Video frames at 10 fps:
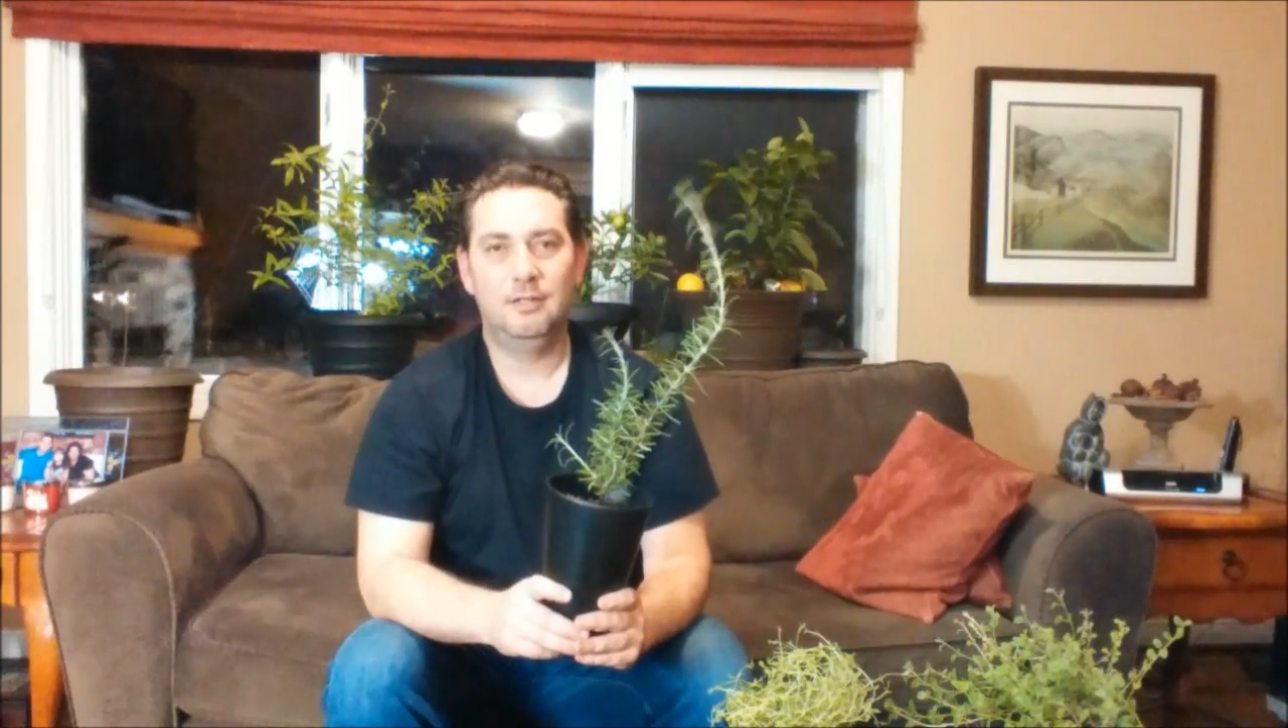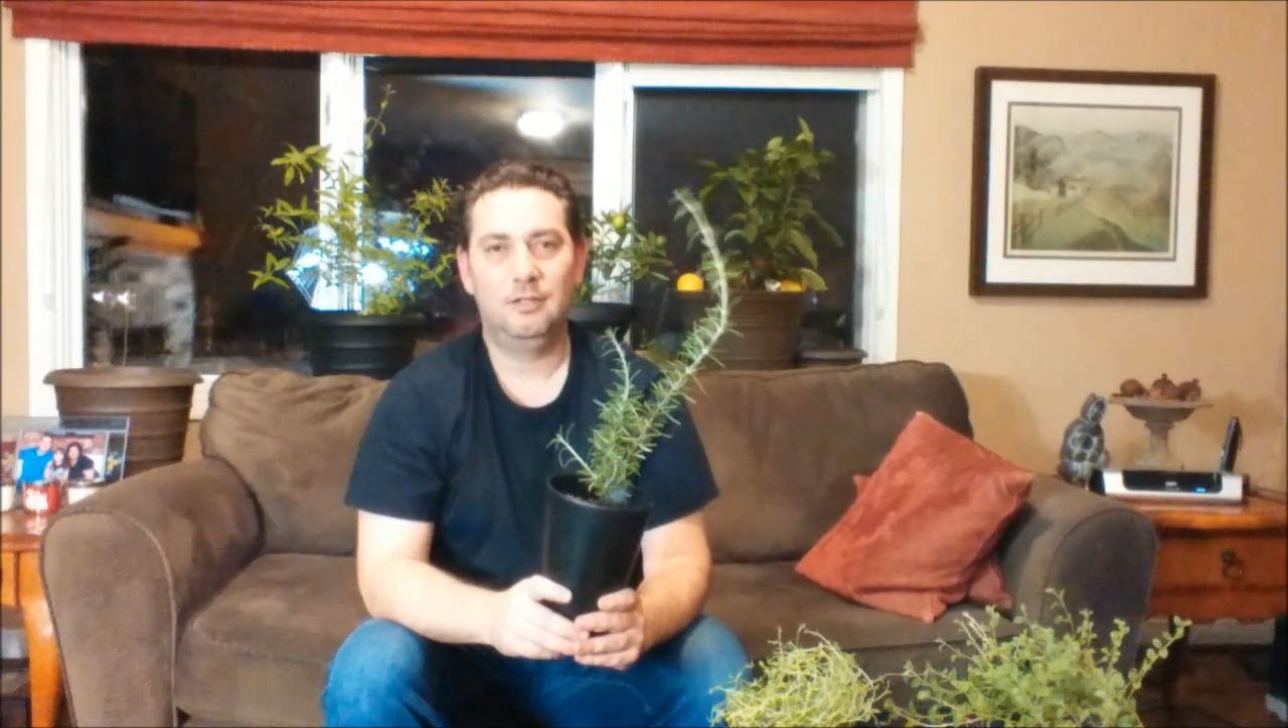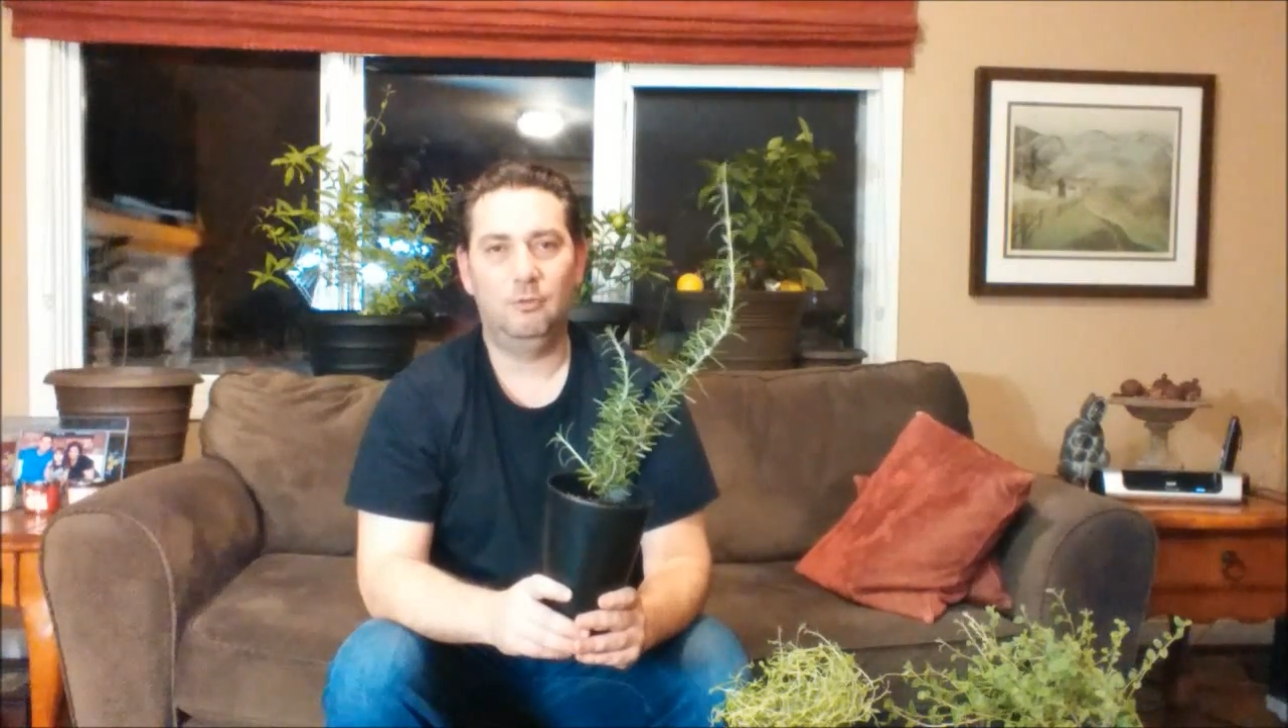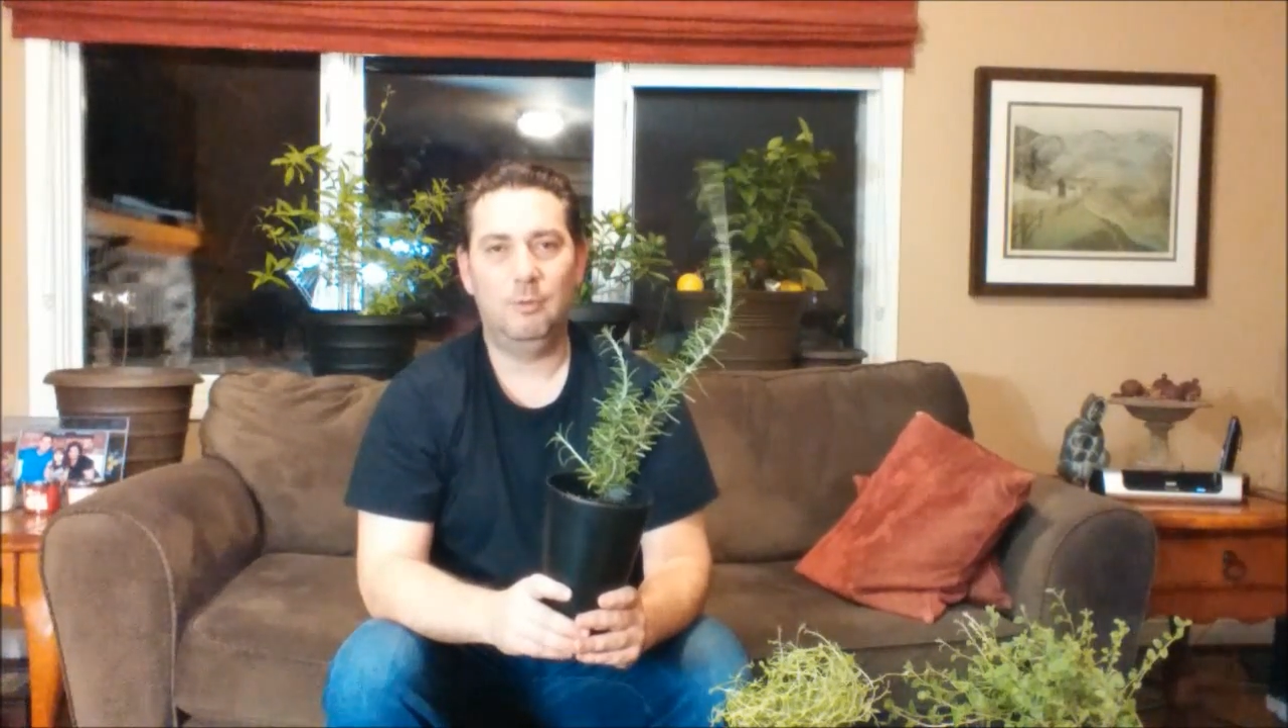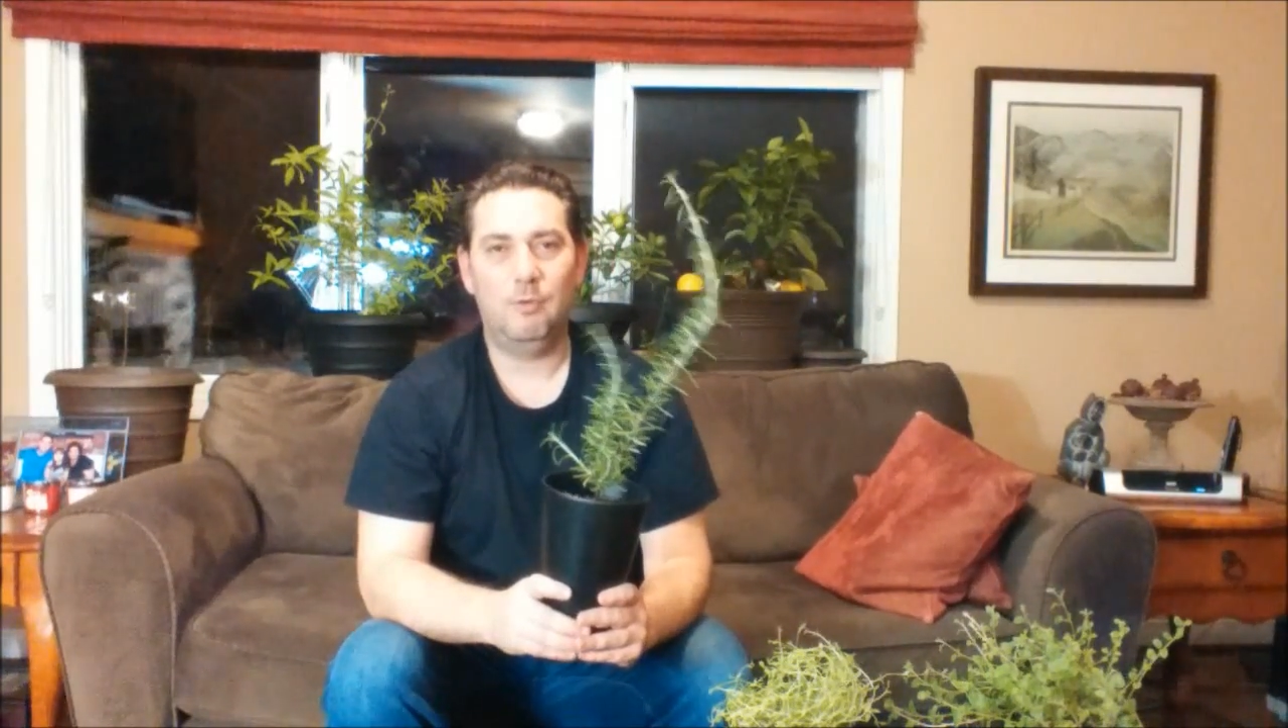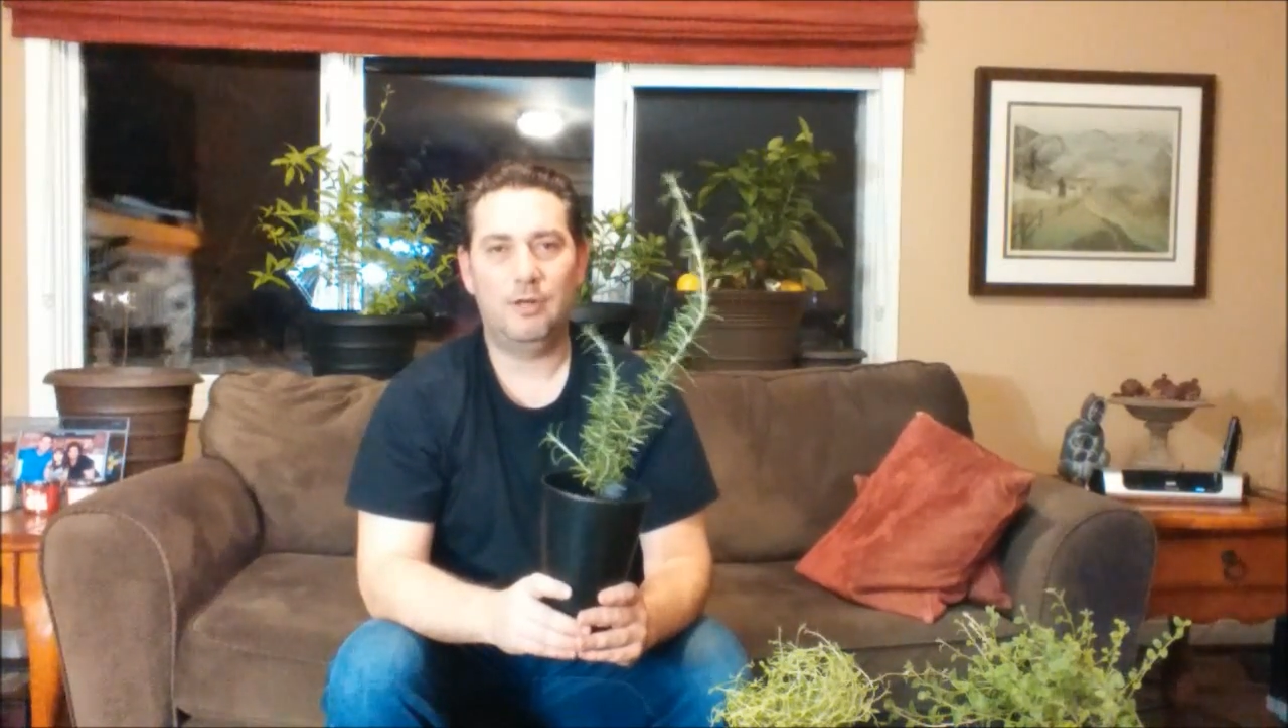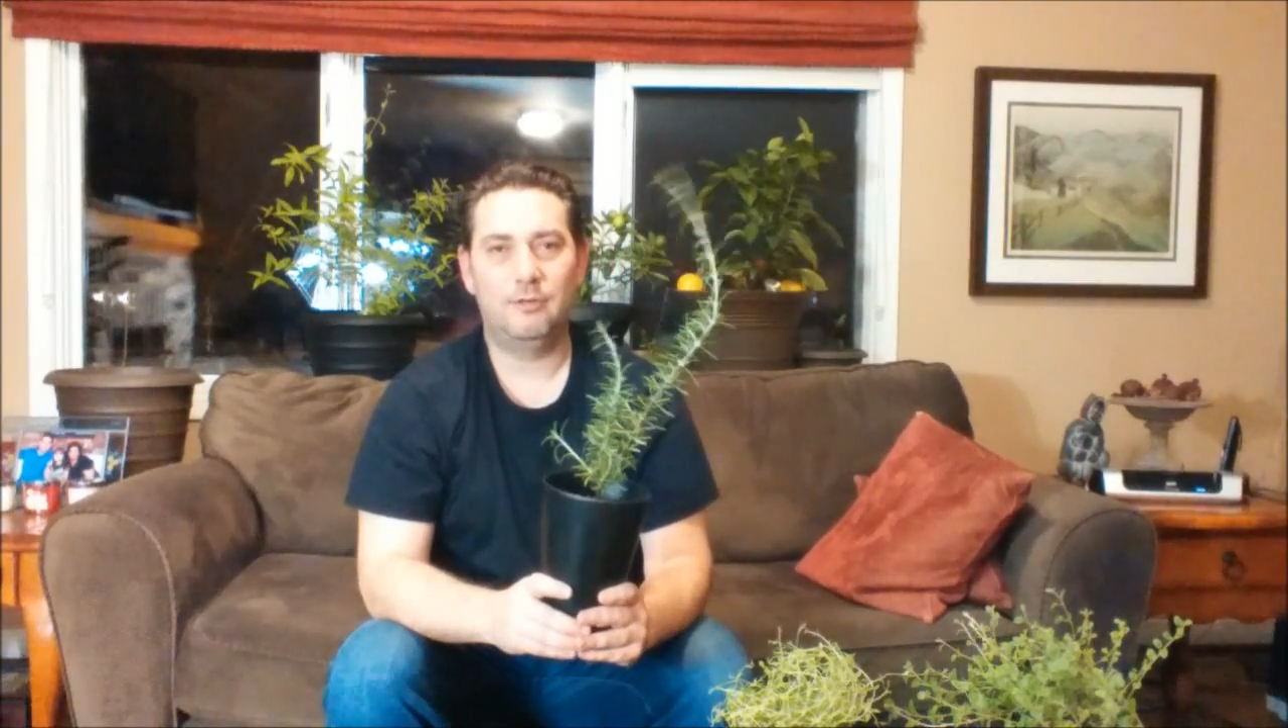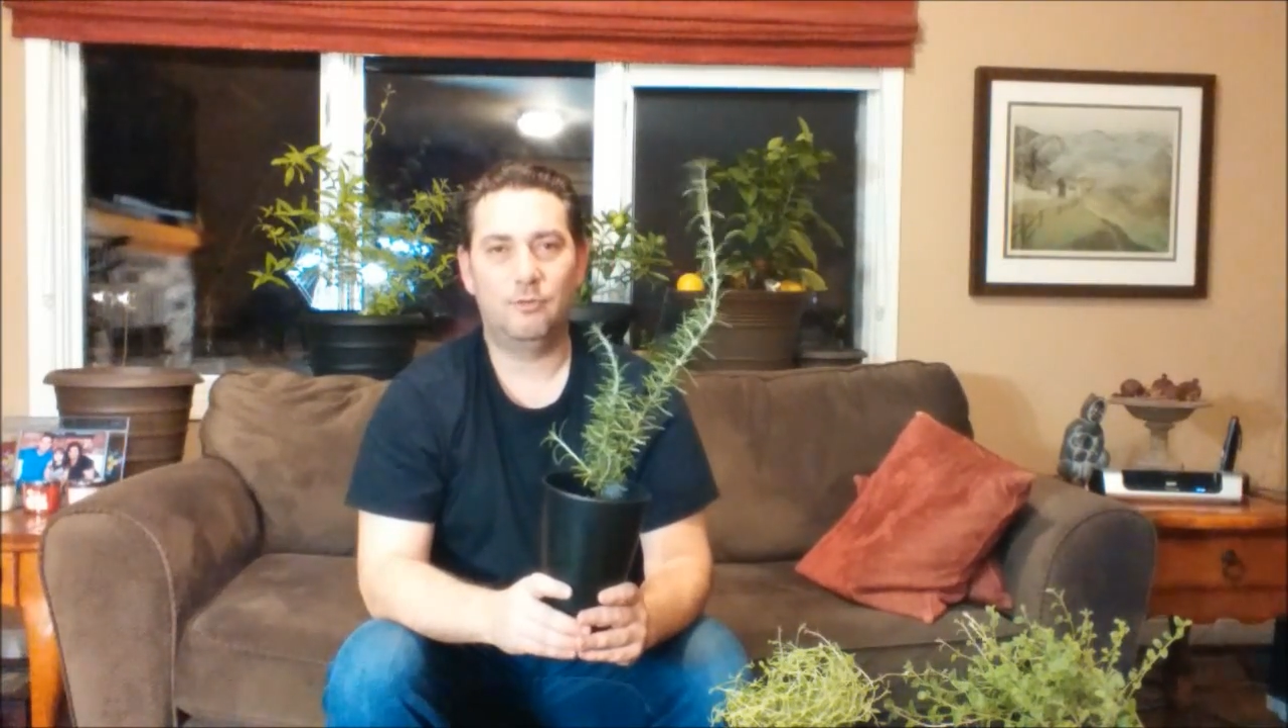little bit wetter